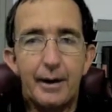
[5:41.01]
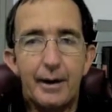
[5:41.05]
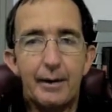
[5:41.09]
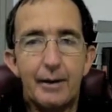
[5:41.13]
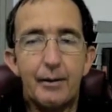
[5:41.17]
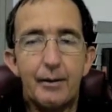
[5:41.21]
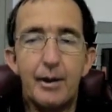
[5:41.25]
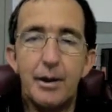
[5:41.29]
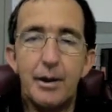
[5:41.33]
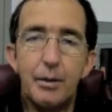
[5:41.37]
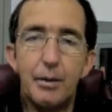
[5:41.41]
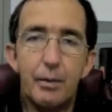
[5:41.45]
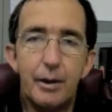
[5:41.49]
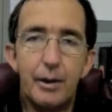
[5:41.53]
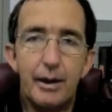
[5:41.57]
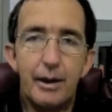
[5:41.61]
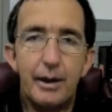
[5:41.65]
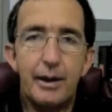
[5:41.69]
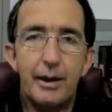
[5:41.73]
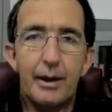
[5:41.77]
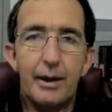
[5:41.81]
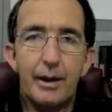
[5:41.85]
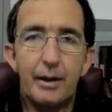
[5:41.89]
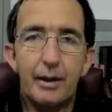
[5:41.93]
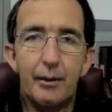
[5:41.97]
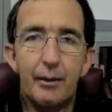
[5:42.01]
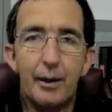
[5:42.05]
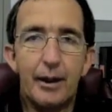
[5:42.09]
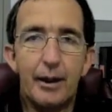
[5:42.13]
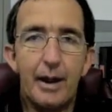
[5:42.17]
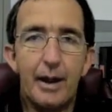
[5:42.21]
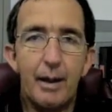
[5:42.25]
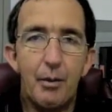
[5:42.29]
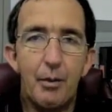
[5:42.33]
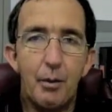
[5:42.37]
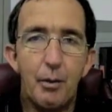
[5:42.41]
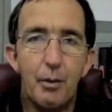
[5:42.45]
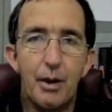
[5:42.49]
which we
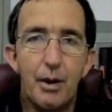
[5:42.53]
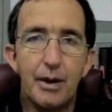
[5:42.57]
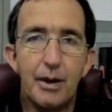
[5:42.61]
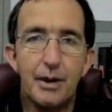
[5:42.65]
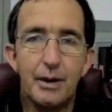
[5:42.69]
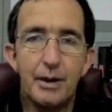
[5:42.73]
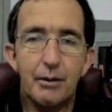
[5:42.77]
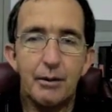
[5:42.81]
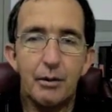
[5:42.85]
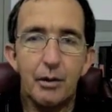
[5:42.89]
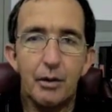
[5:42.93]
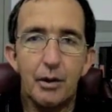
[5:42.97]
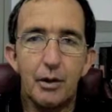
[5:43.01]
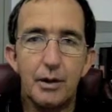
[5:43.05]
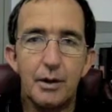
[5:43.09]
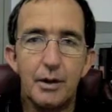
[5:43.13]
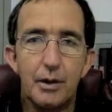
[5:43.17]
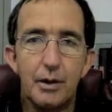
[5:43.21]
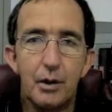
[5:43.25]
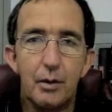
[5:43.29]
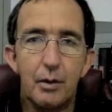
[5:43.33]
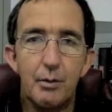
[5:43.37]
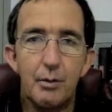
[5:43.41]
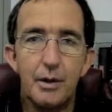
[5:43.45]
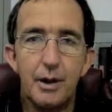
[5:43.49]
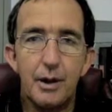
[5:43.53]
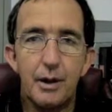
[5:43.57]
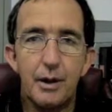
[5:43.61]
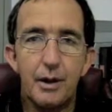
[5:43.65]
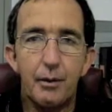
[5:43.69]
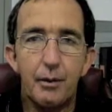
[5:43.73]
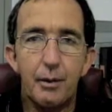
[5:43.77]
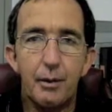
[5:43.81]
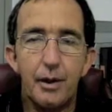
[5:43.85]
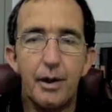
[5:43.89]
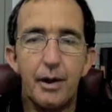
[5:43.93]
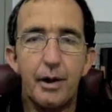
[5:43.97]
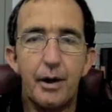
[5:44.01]
keep abreast of all the time, so that
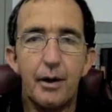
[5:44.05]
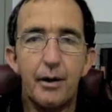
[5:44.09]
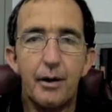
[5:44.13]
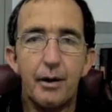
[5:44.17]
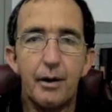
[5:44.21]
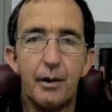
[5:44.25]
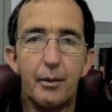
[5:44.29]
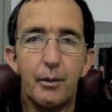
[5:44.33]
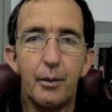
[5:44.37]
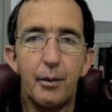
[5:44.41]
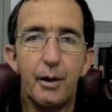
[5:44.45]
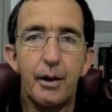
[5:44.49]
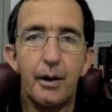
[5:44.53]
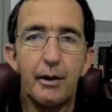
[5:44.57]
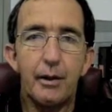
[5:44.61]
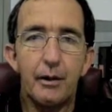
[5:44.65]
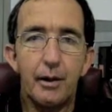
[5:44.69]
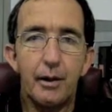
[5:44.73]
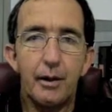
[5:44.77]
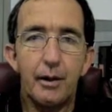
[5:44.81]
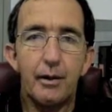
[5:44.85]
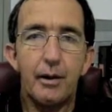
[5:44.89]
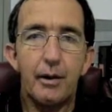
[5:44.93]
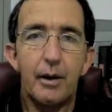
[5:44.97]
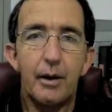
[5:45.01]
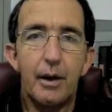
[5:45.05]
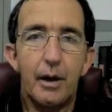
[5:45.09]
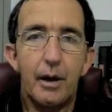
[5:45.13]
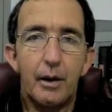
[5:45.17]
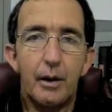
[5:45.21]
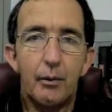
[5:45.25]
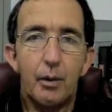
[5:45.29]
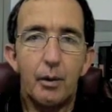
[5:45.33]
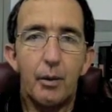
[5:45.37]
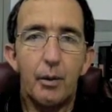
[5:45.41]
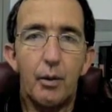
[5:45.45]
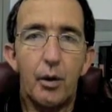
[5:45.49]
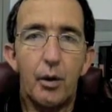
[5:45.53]
we know that
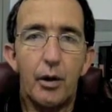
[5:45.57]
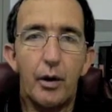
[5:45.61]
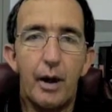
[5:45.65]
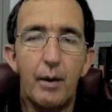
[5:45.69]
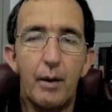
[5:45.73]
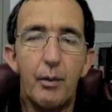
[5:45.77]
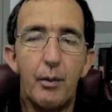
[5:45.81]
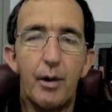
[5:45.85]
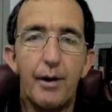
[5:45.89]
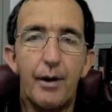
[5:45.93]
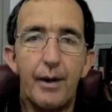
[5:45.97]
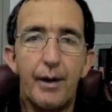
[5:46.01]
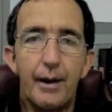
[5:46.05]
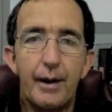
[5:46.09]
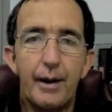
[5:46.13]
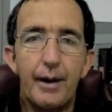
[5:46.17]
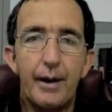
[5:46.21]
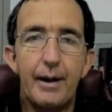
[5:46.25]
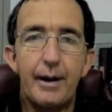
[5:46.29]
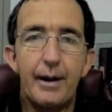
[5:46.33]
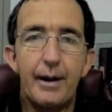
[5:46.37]
we're working with the